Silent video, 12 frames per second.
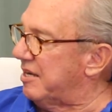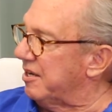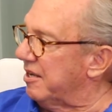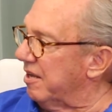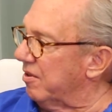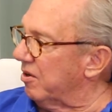
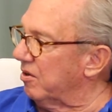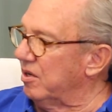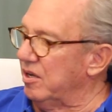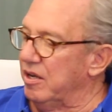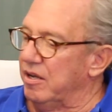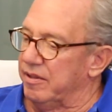together,
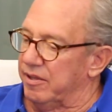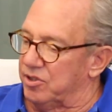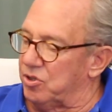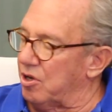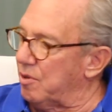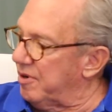they'll
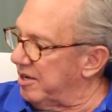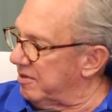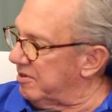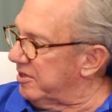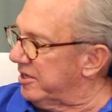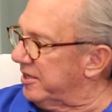talk about it
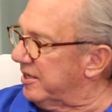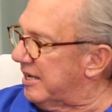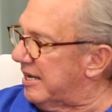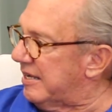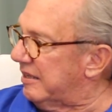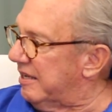at a
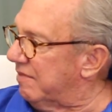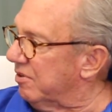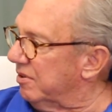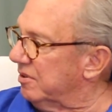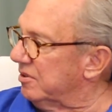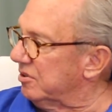high
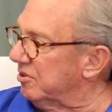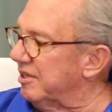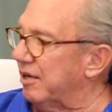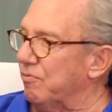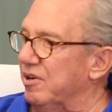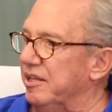level. They're
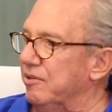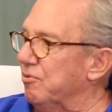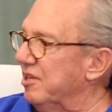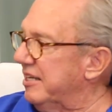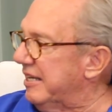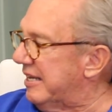not
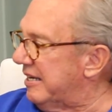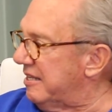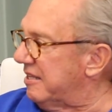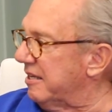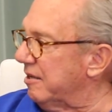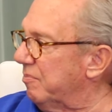really
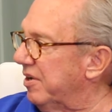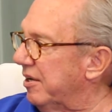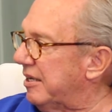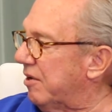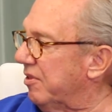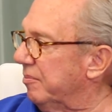anything about
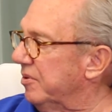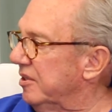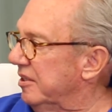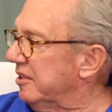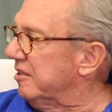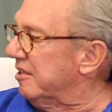how the
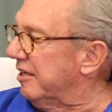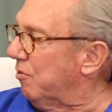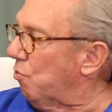thing